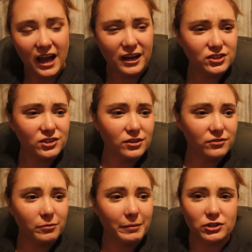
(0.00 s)
I also
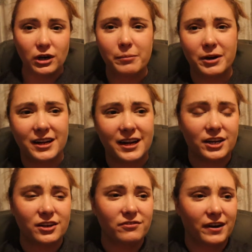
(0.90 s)
looked for my tripod and I
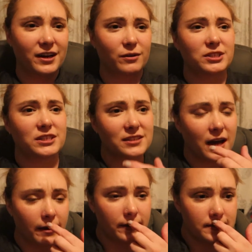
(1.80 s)
couldn't find it, which I was
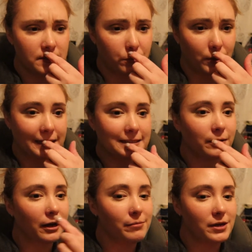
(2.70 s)
kind of
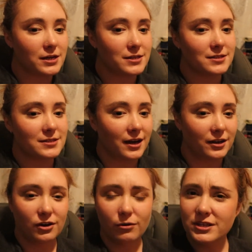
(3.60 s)
surprised by because
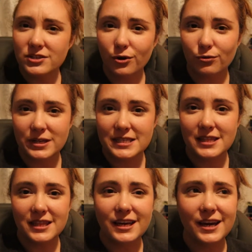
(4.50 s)
I know I saw it
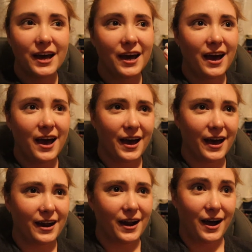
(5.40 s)
recently
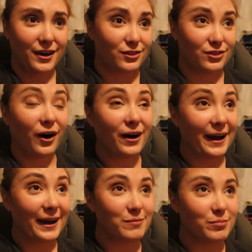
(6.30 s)
and I thought
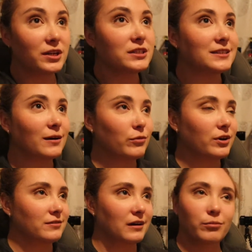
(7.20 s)
I had put it
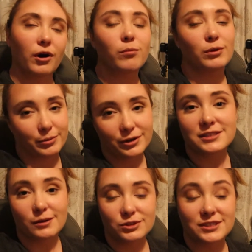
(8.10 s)
somewhere. I probably put
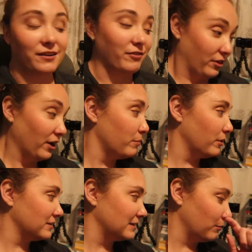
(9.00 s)
it somewhere safe. I thought I
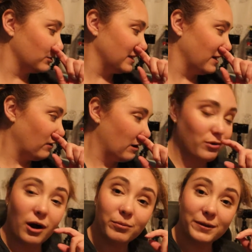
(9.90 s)
put it somewhere safe. I
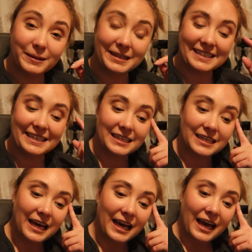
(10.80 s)
probably did.